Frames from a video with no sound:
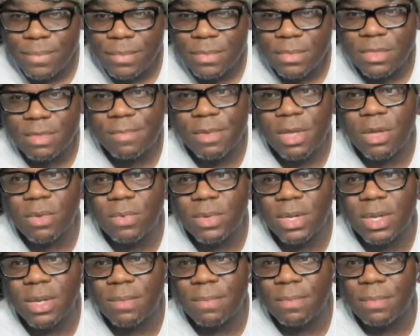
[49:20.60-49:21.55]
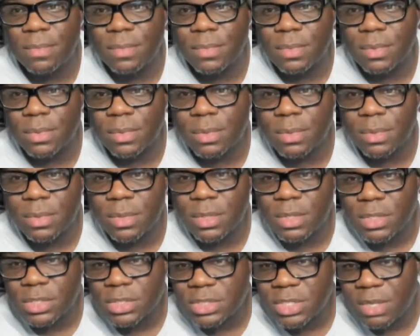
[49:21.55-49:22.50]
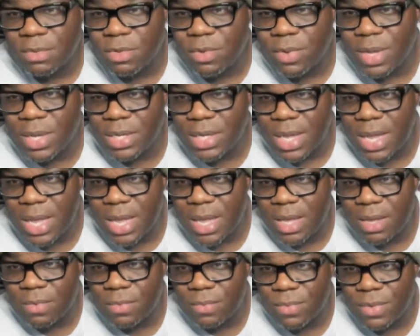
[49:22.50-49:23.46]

The boat, what up? Skip, you ain't lying.